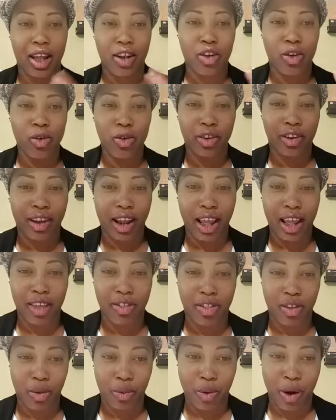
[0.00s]
You
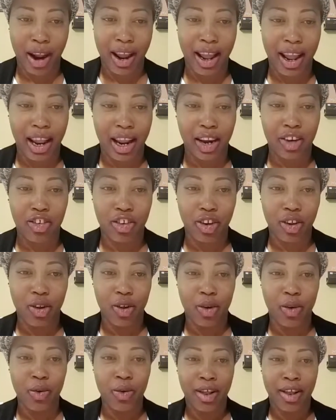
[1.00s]
Stand the Rain
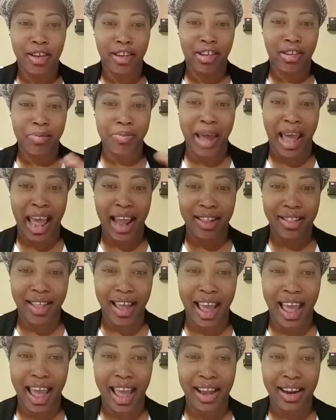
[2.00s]
to Smack
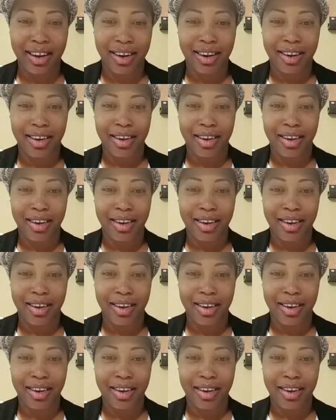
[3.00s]
That,